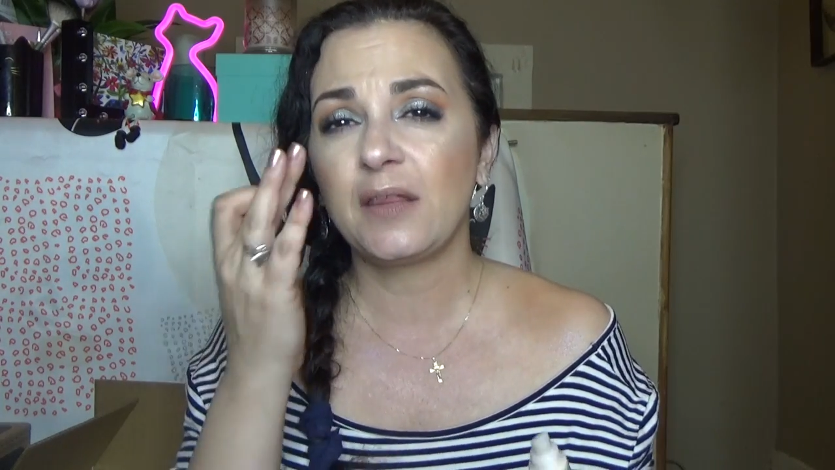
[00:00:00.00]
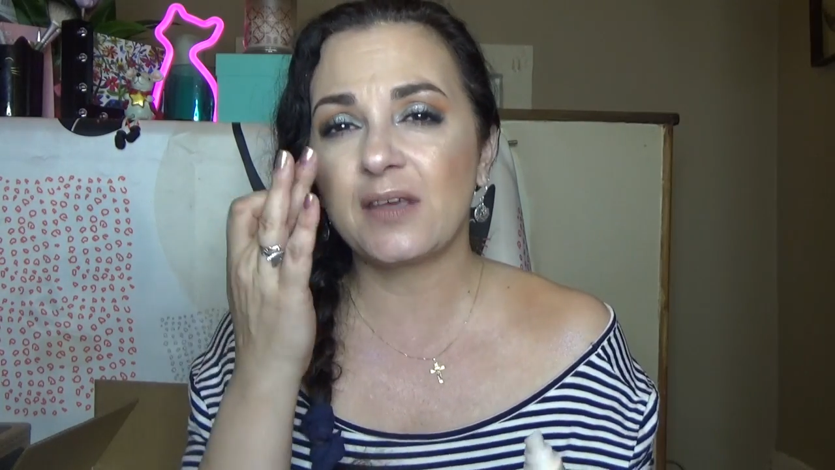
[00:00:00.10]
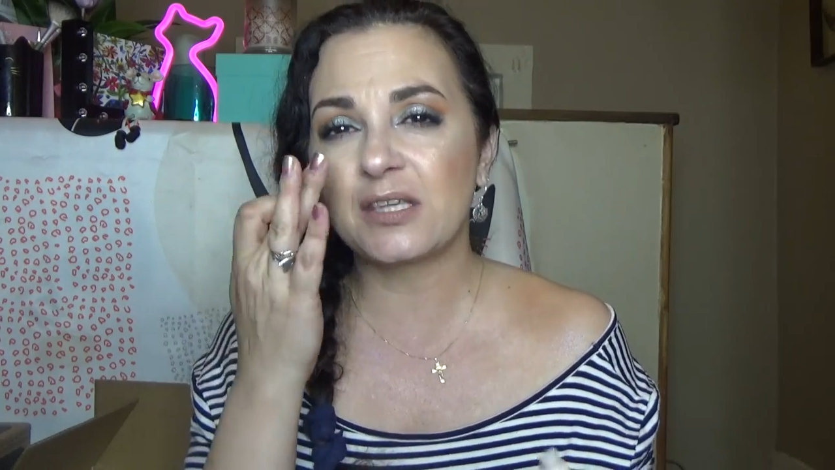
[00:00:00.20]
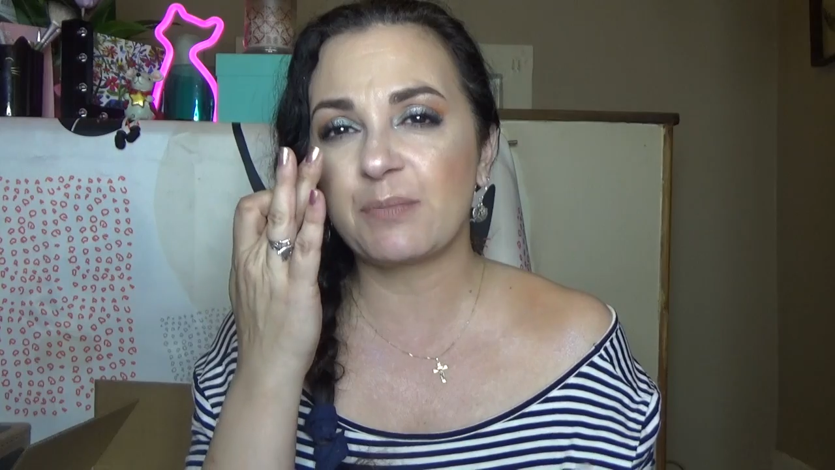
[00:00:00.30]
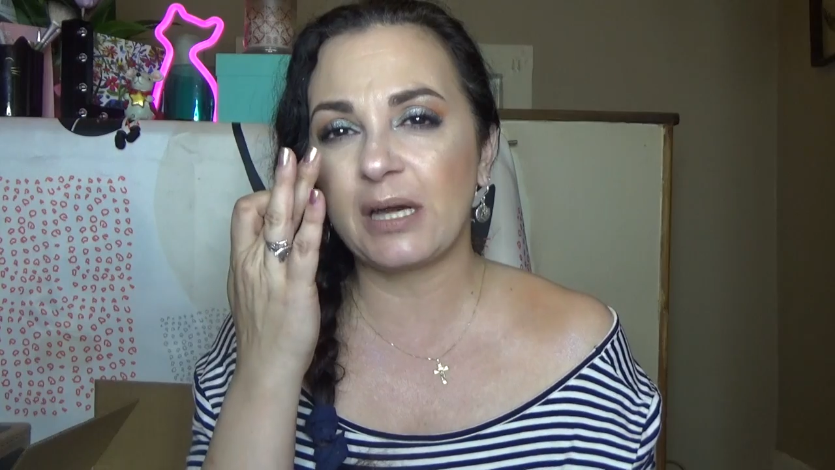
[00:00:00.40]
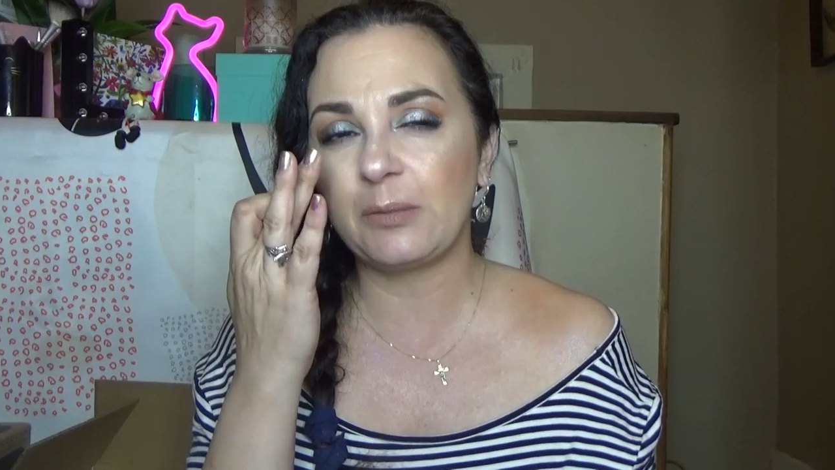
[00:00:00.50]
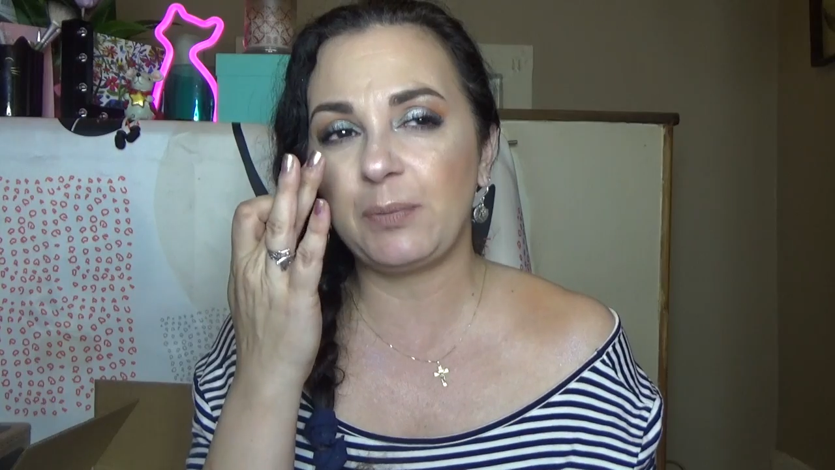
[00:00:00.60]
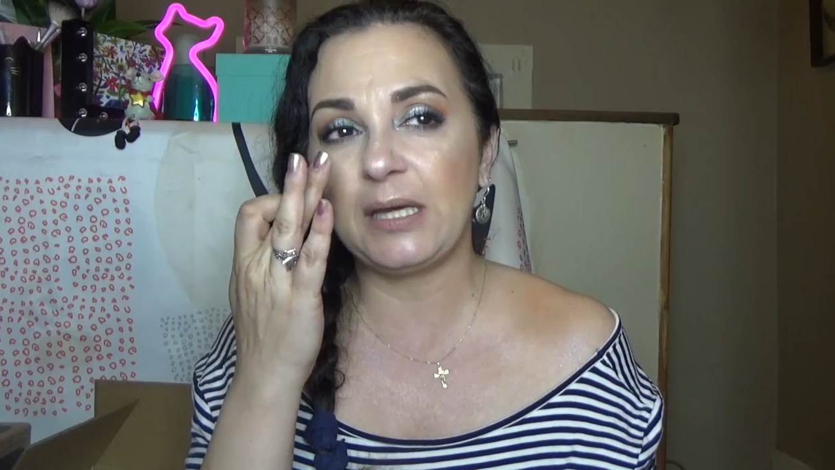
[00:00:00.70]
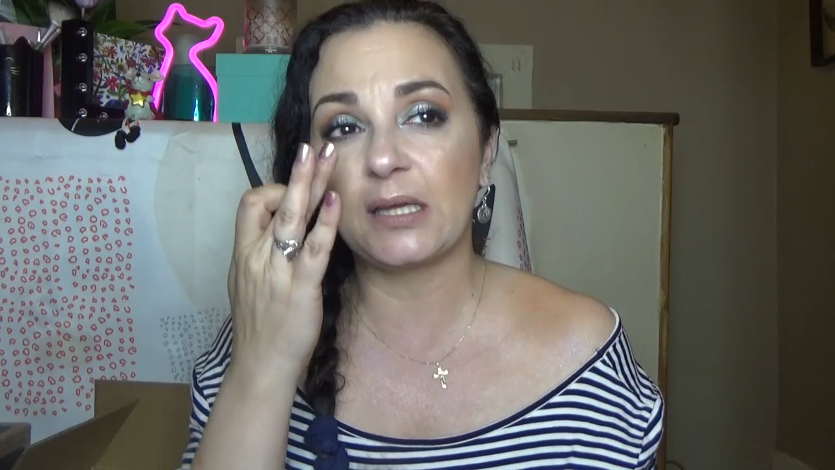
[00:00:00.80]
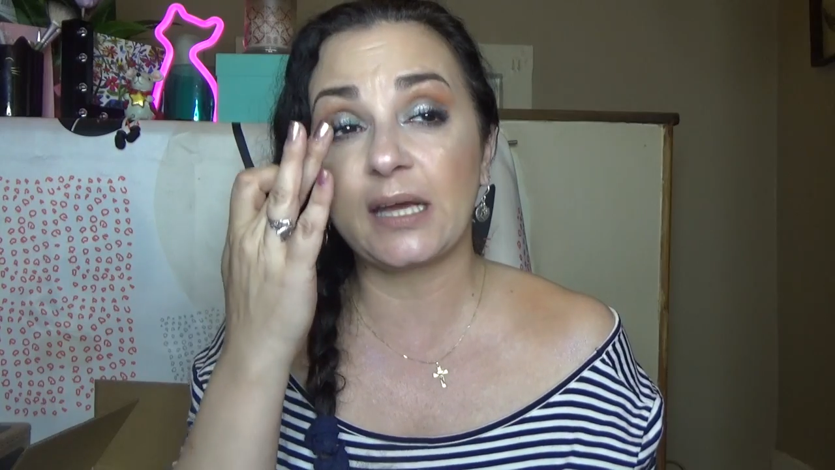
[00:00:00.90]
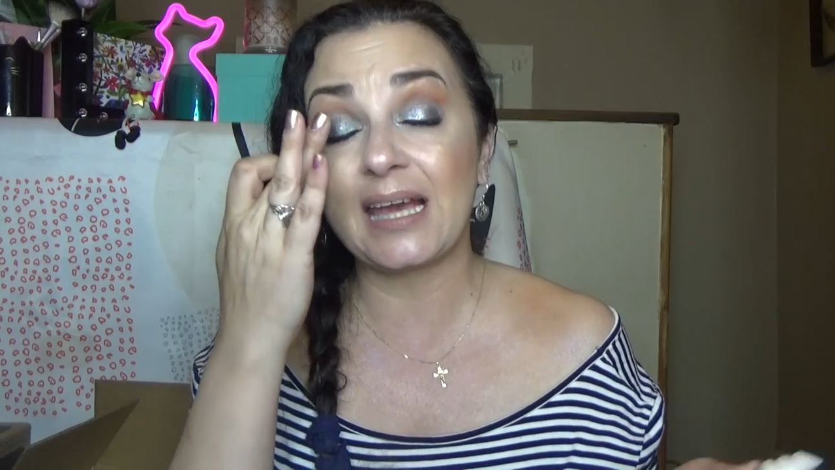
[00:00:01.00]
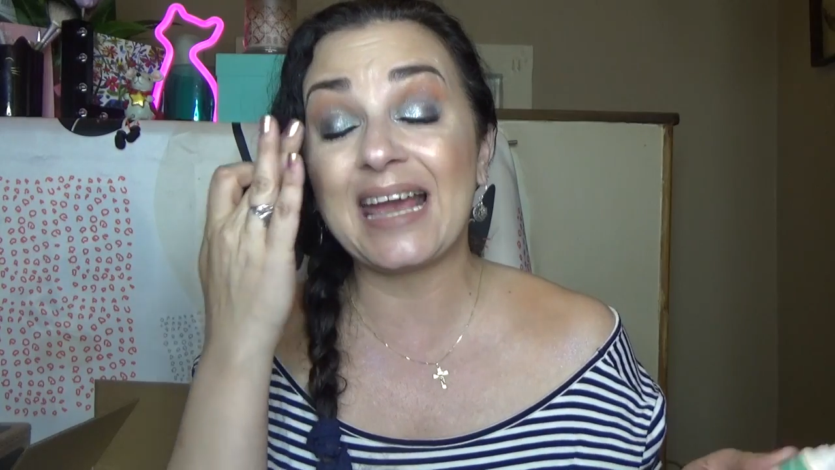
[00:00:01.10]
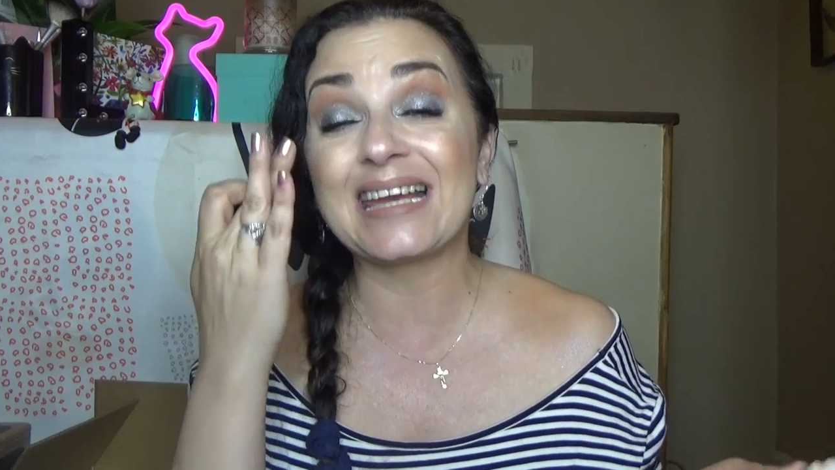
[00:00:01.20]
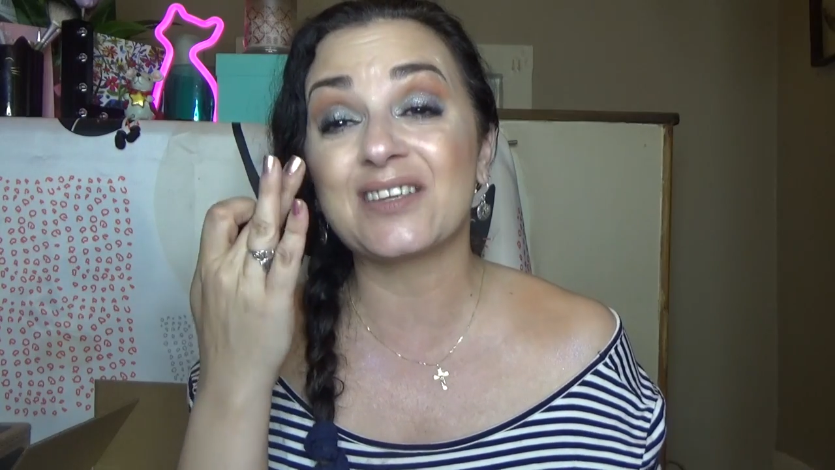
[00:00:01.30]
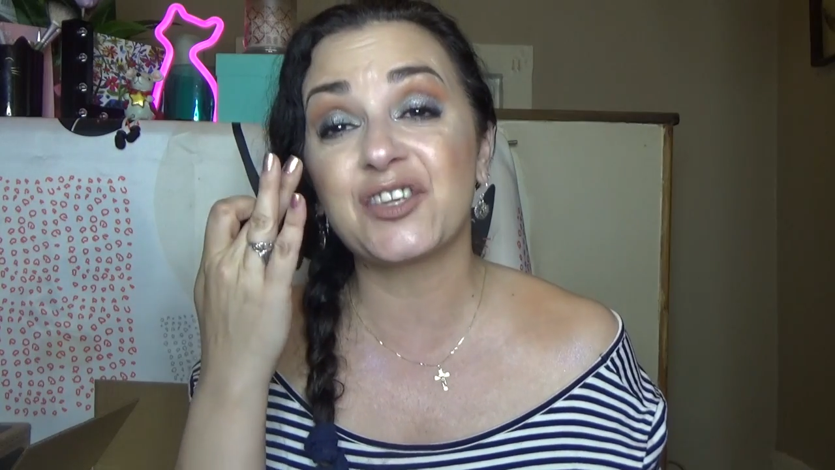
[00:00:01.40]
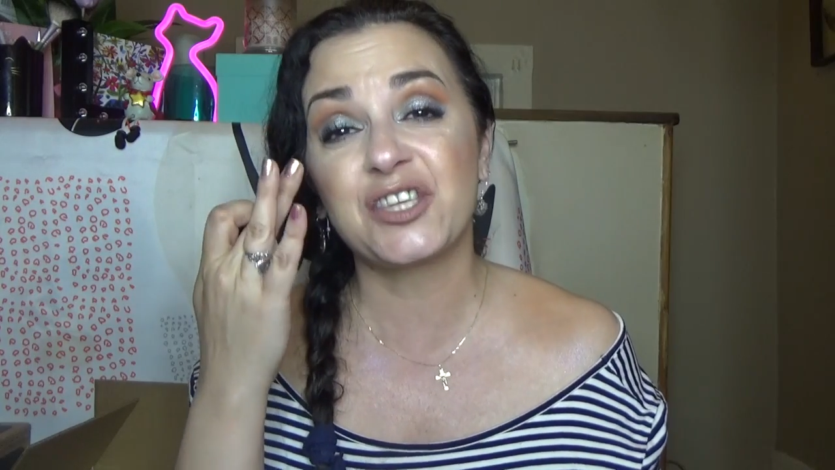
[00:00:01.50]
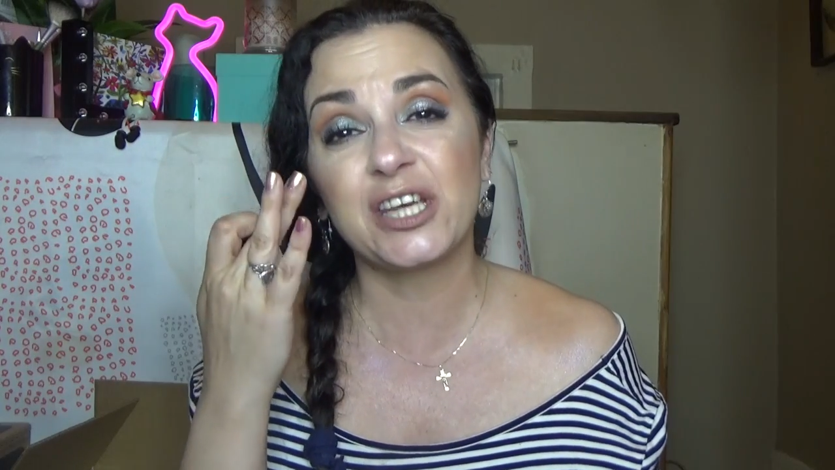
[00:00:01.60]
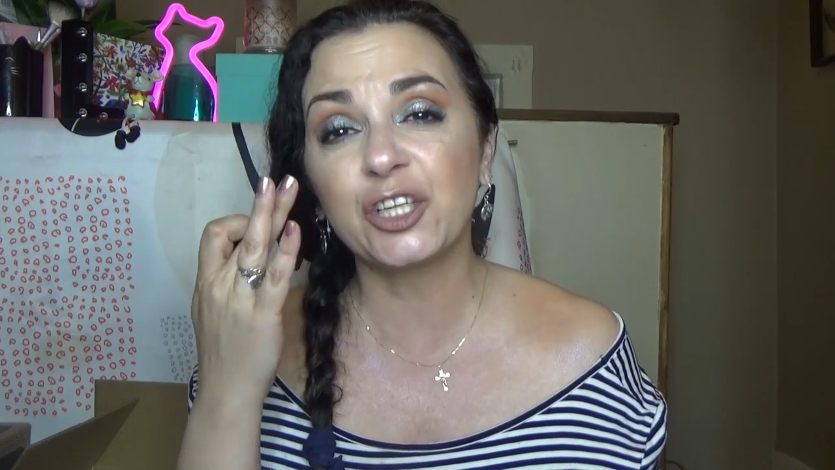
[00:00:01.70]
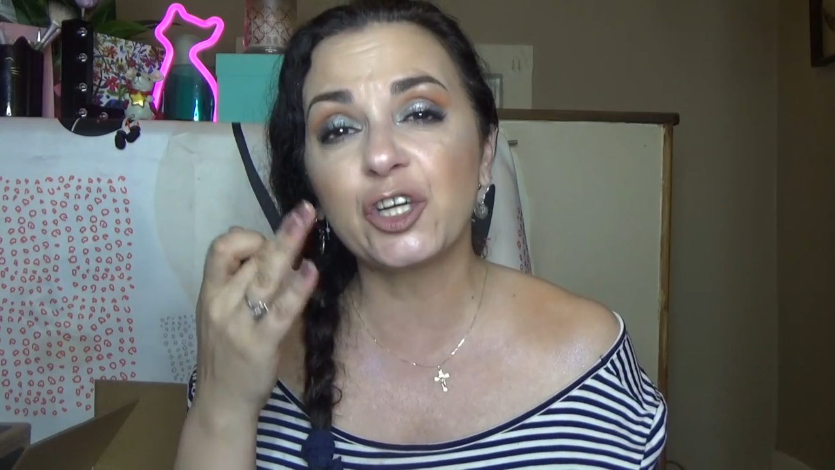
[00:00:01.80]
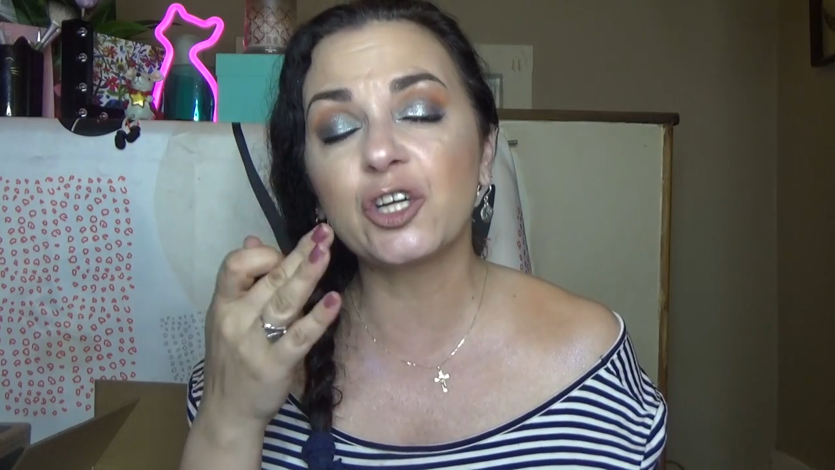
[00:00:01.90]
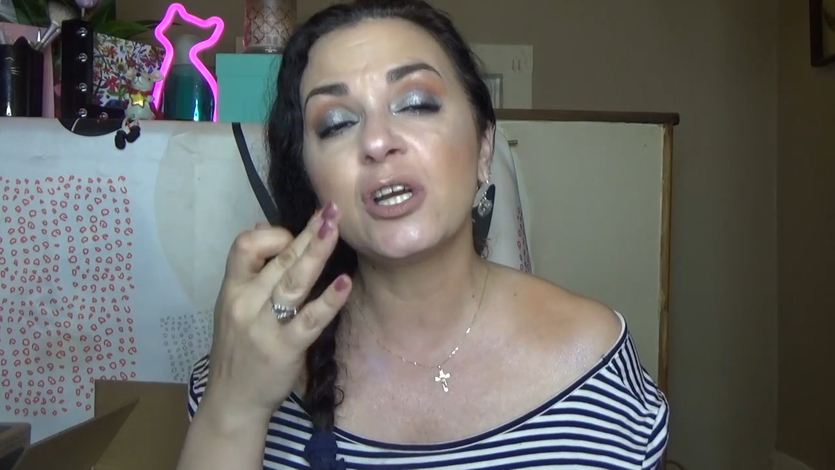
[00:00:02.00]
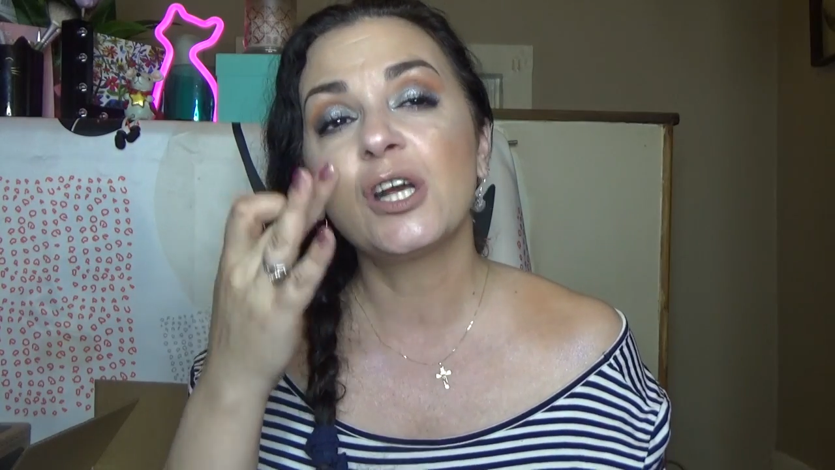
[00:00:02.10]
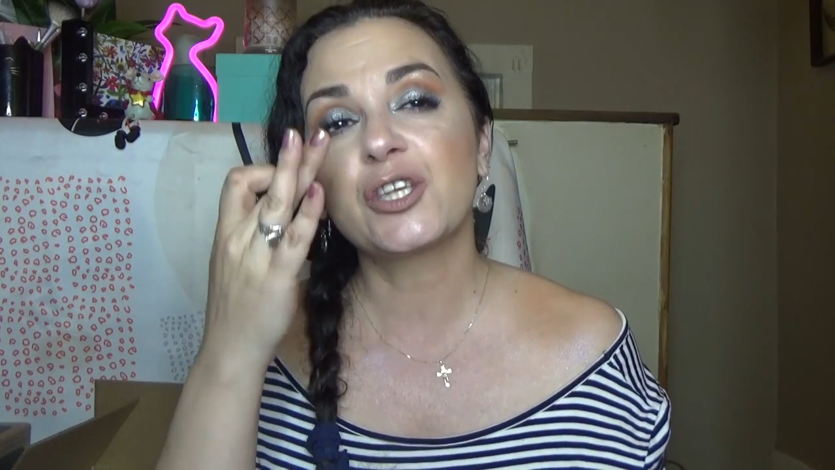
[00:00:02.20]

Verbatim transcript: this might be like a concealer,